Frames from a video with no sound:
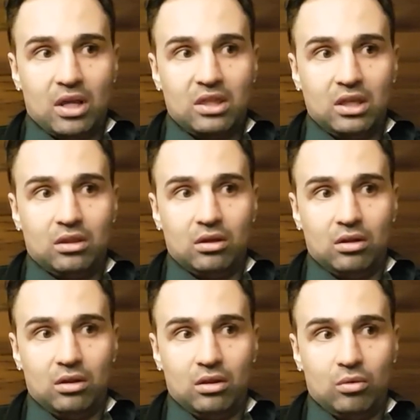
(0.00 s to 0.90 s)
But I think
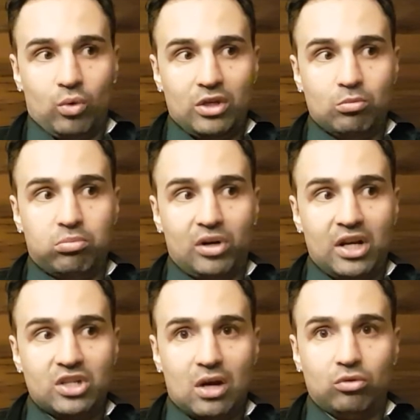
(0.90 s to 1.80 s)
the way you
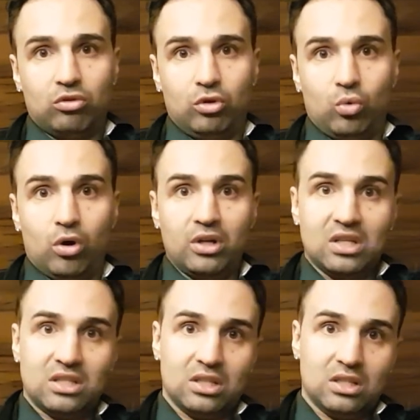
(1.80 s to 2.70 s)
branch out to new
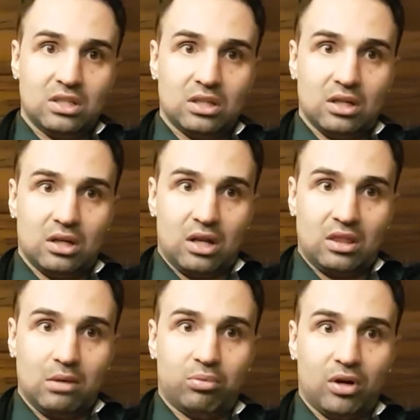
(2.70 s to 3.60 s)
audiences, and I
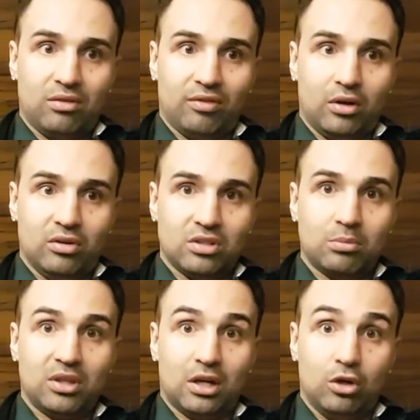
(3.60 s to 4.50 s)
think Price Fighter is
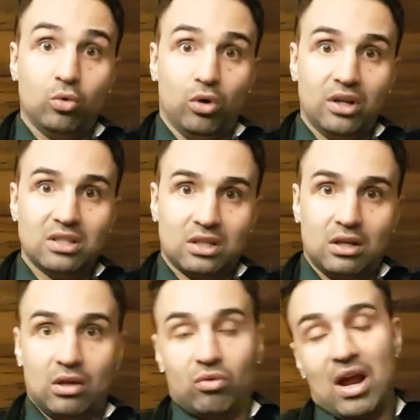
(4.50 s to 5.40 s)
something that a new audience
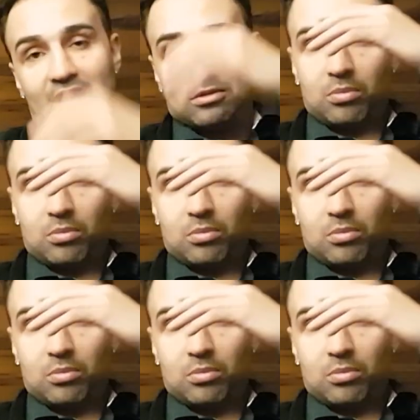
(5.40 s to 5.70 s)
can grasp.